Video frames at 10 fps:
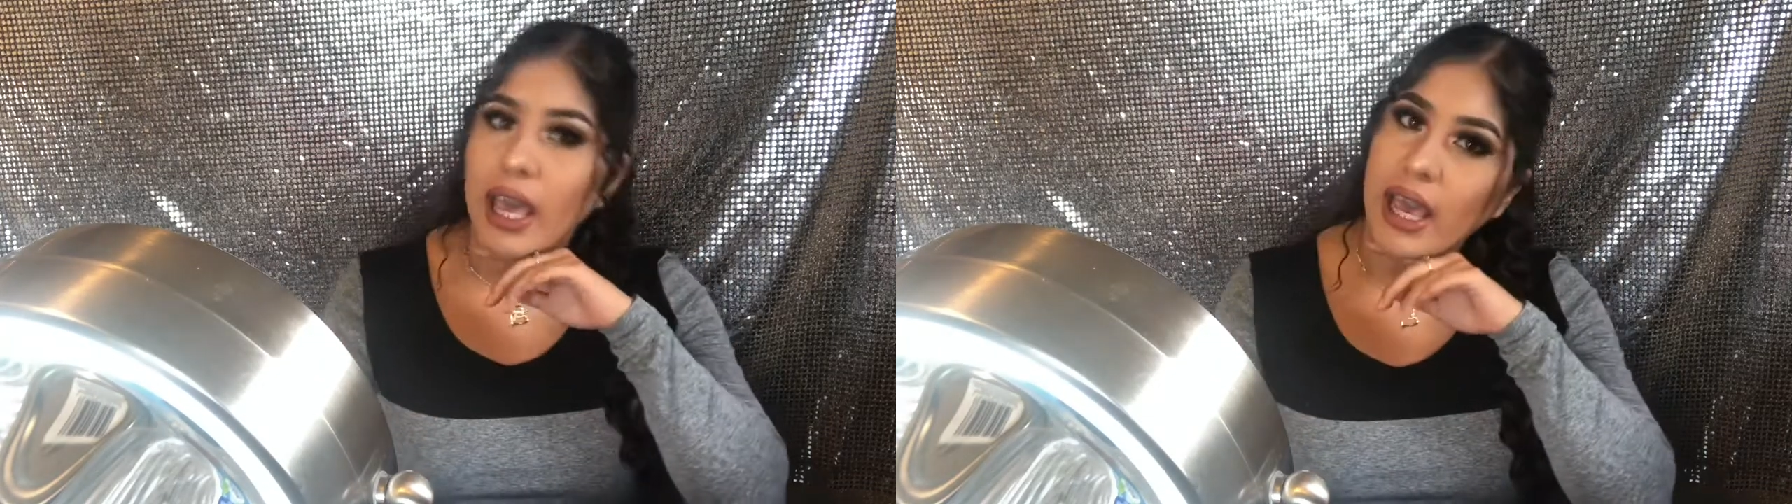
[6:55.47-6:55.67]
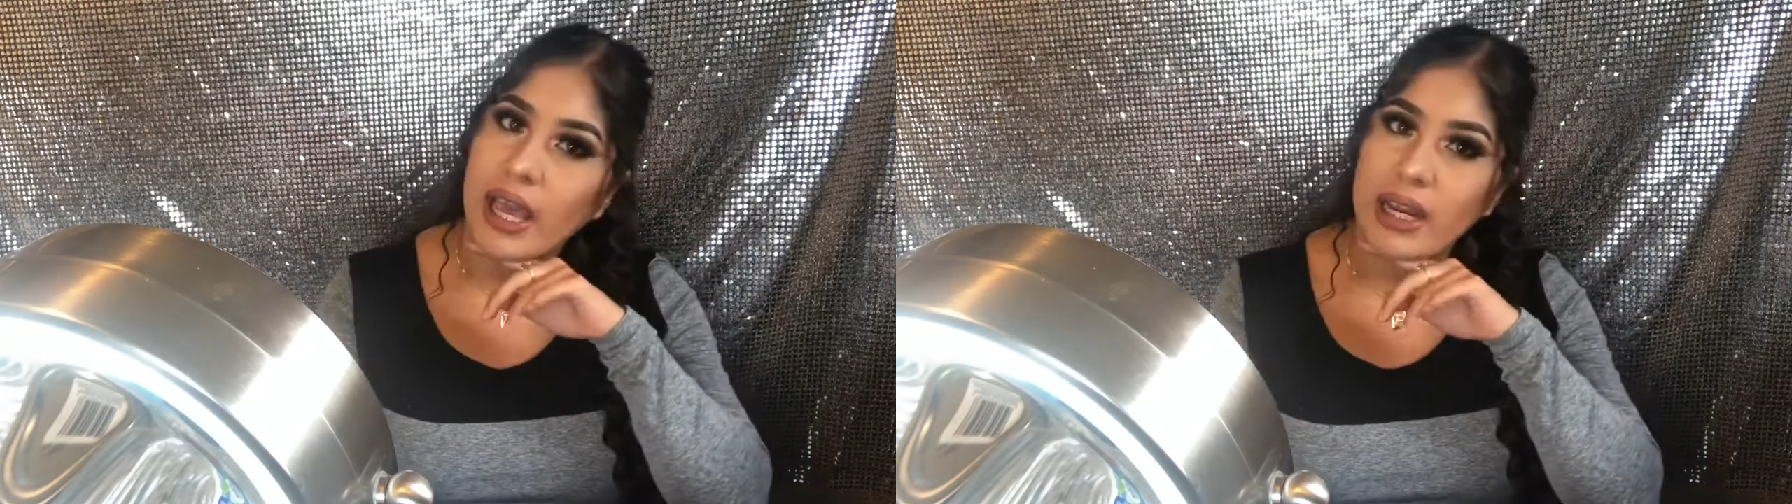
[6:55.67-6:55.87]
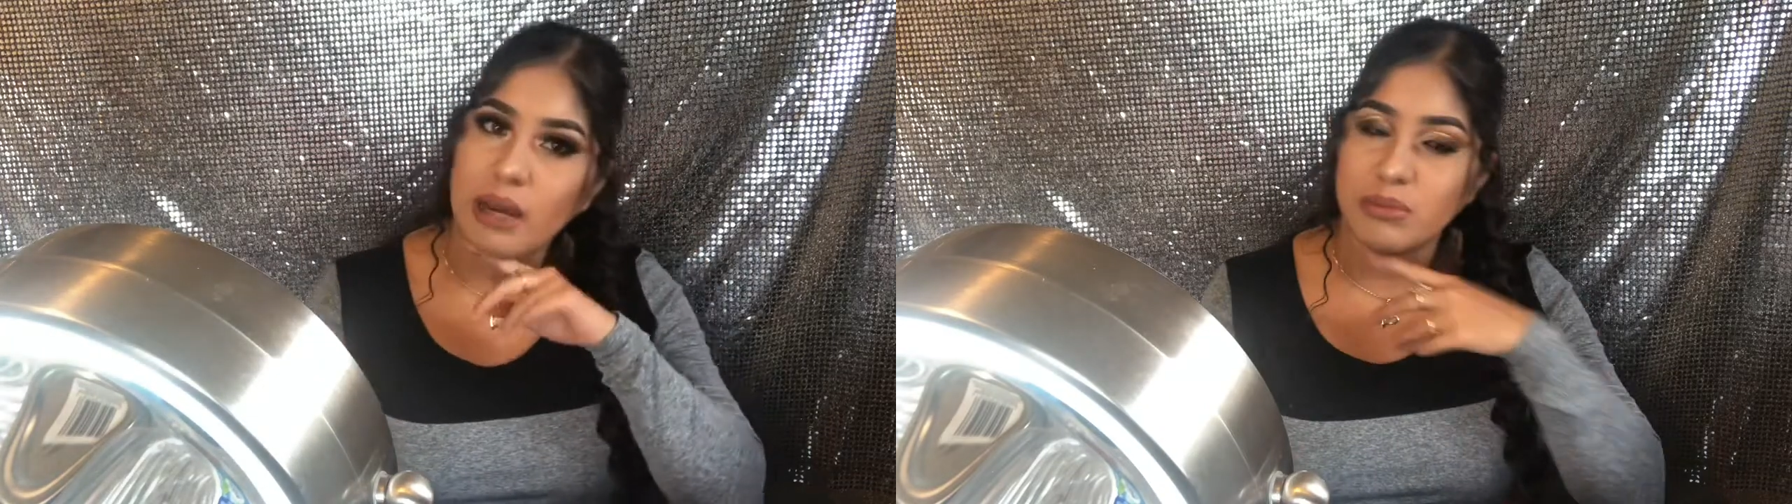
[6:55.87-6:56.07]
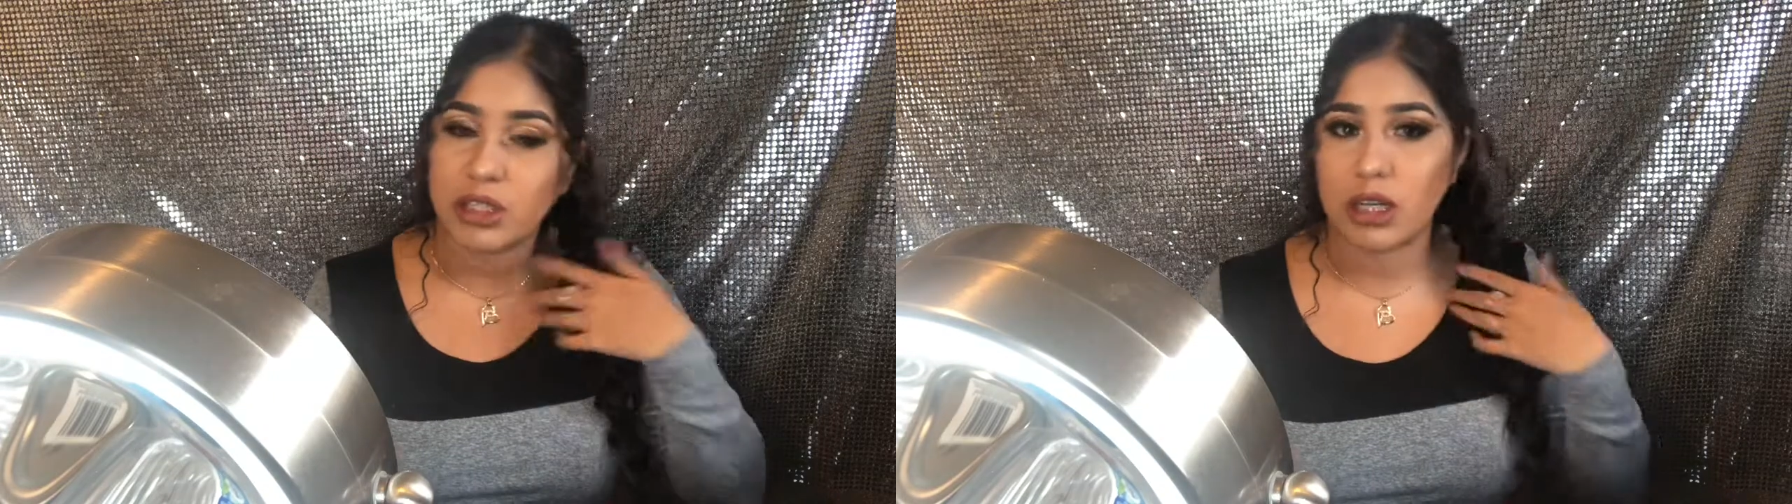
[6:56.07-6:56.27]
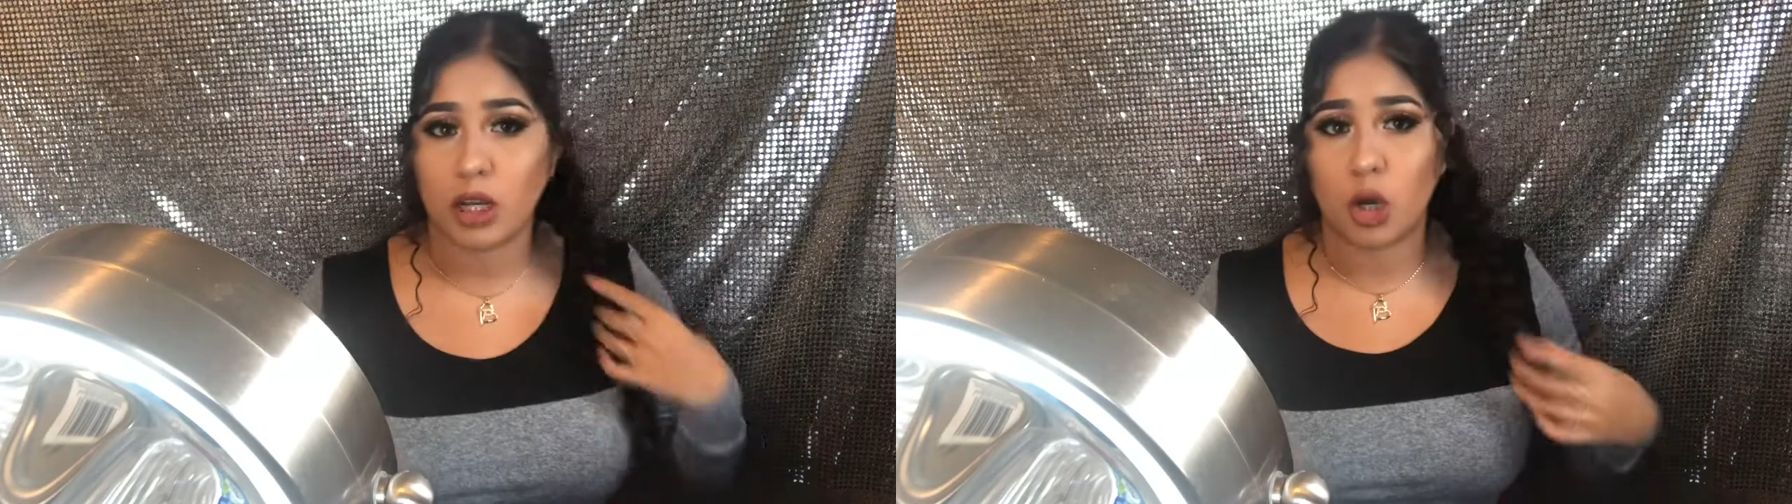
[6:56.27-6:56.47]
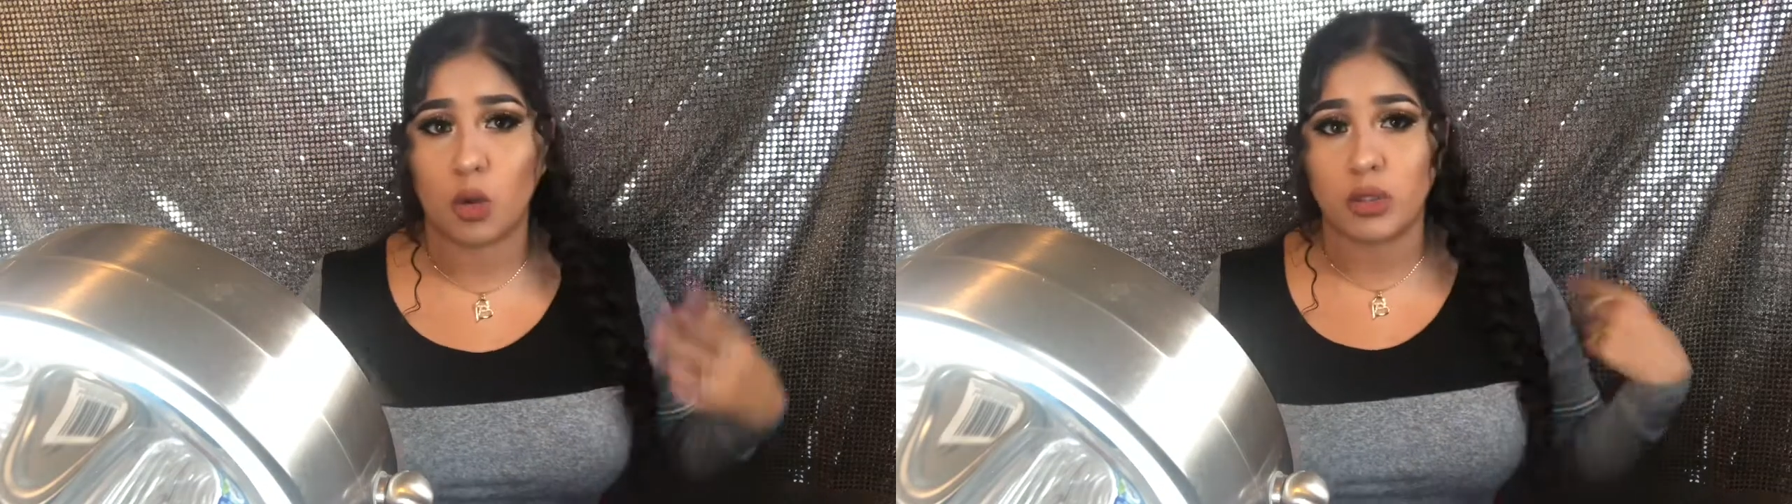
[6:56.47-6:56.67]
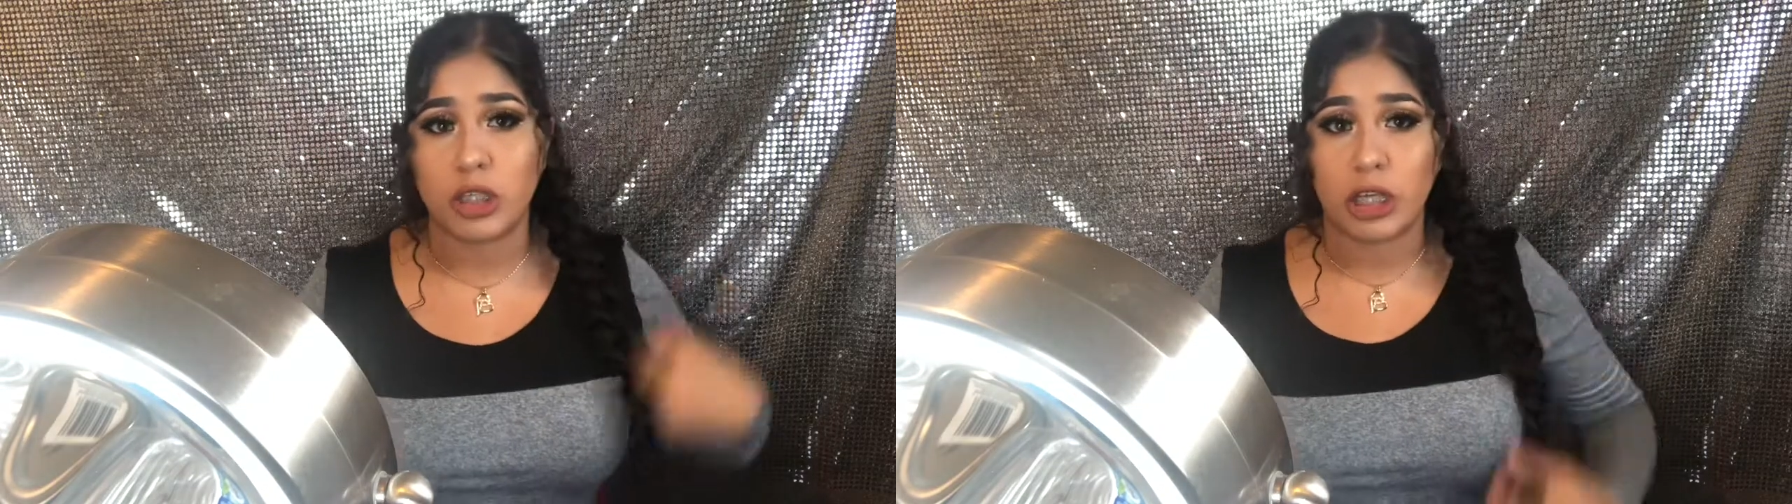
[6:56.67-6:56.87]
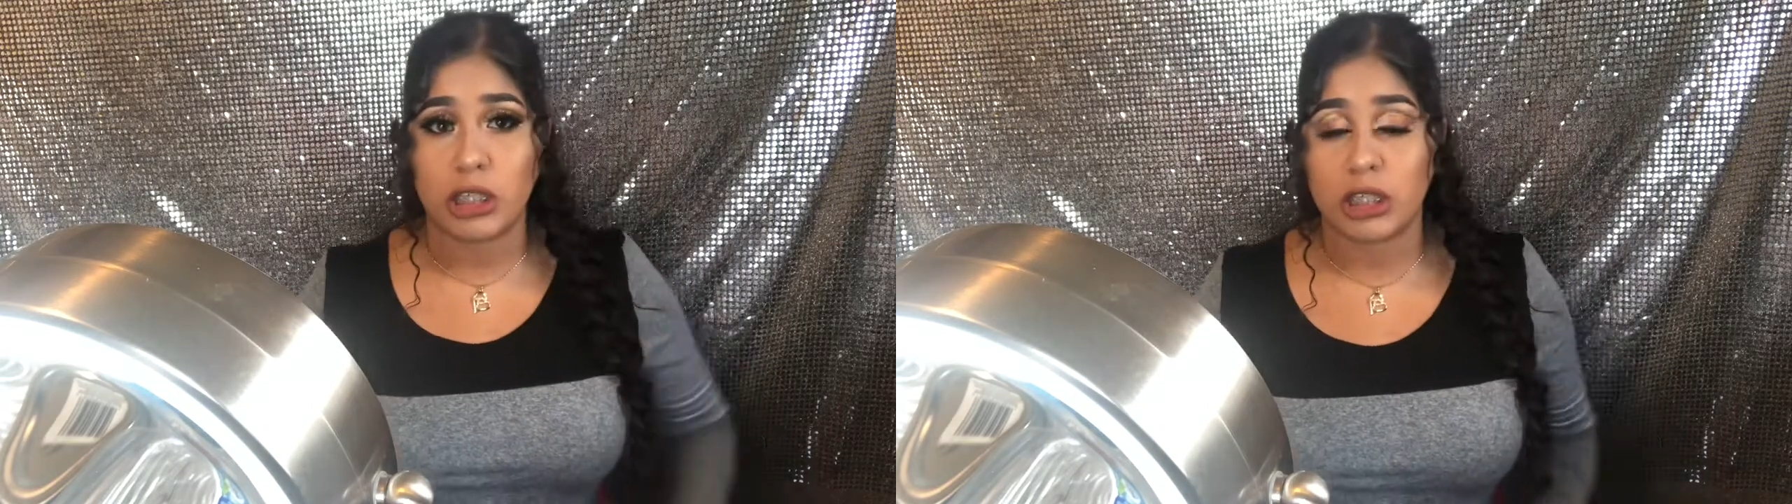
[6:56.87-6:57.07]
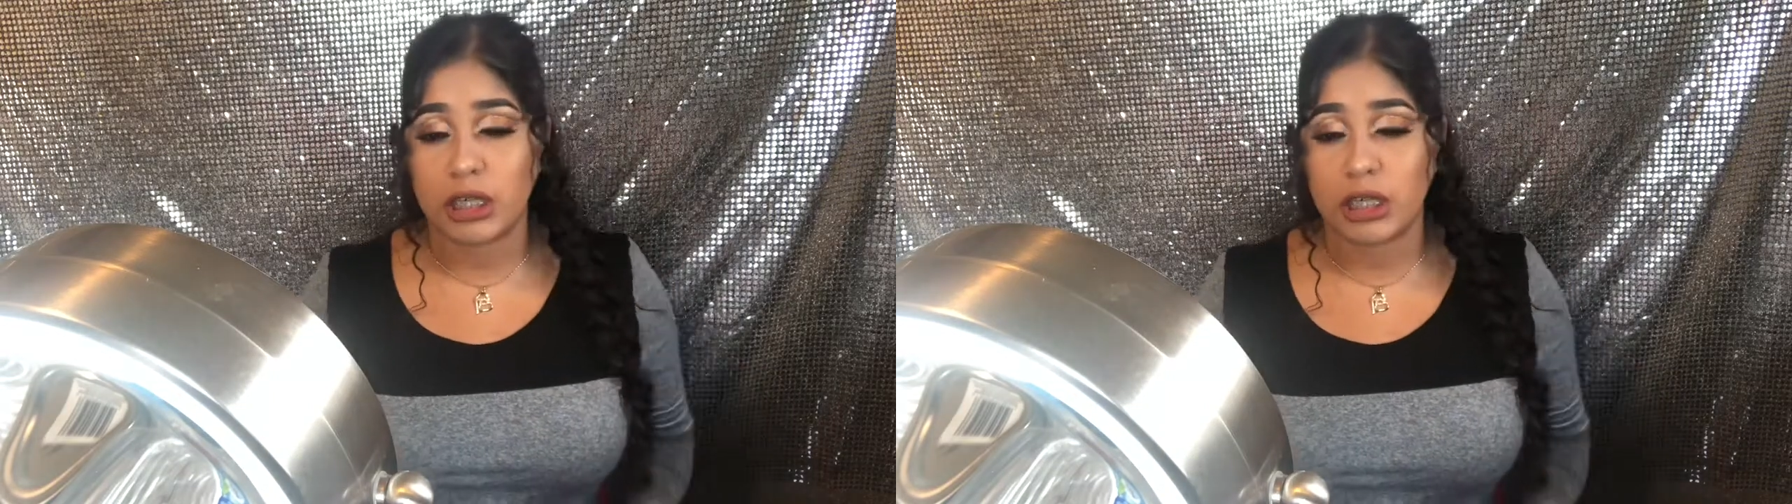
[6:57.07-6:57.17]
and I'm just gonna go change